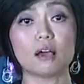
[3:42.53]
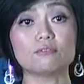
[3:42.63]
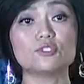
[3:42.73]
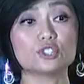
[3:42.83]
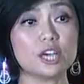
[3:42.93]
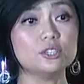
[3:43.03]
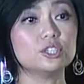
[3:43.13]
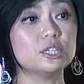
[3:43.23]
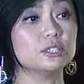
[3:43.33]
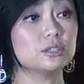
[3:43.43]
of
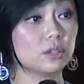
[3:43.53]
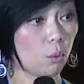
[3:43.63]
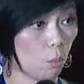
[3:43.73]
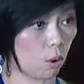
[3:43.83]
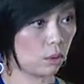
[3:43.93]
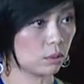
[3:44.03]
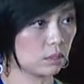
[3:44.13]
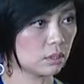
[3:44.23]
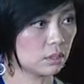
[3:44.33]
changing the world,